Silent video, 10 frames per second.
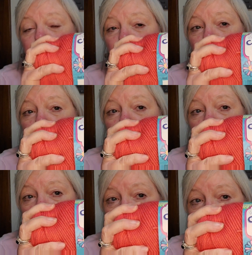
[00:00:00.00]
there were a
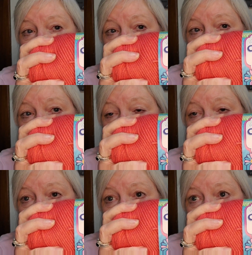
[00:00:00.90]
couple of
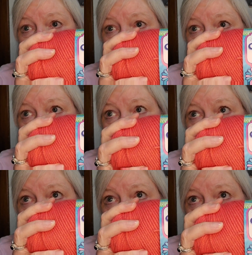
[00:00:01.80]
there were
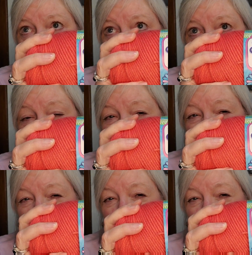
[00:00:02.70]
also like
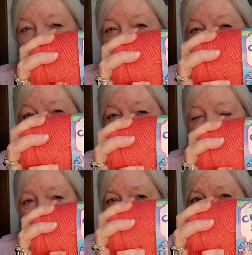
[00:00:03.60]
three
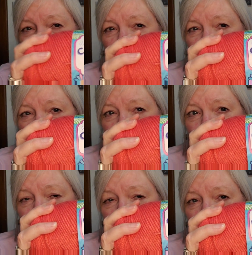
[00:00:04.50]
variegated
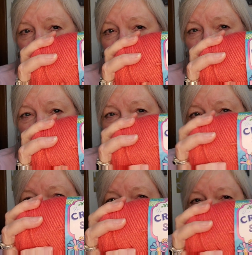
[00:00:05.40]

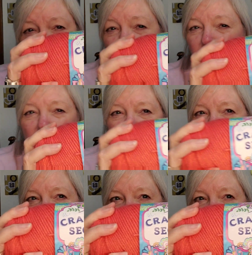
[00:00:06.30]
or two variegated and